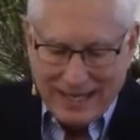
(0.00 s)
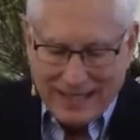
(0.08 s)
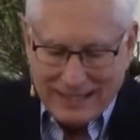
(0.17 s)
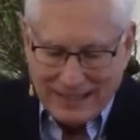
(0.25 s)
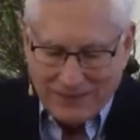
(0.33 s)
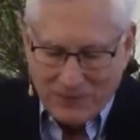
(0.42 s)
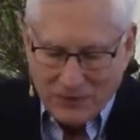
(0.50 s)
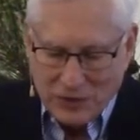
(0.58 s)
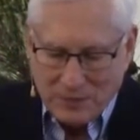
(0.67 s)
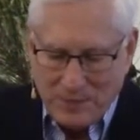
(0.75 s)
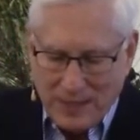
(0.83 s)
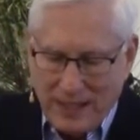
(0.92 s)
the
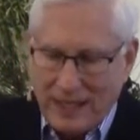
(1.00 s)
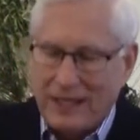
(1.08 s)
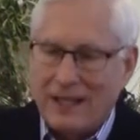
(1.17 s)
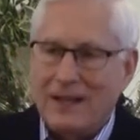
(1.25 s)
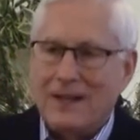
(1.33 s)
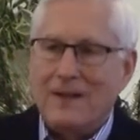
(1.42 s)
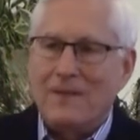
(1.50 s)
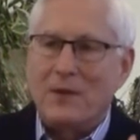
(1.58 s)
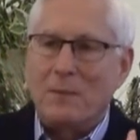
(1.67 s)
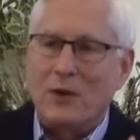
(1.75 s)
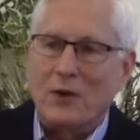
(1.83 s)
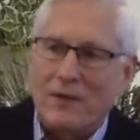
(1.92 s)
difference being
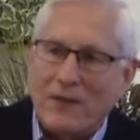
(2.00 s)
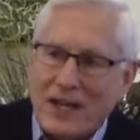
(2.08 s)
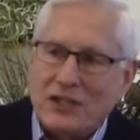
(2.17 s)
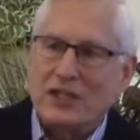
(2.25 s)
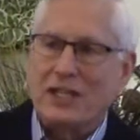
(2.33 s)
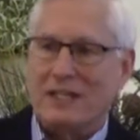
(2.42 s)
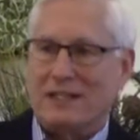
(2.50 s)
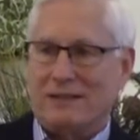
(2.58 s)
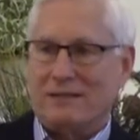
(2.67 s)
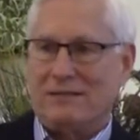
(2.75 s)
the motivation.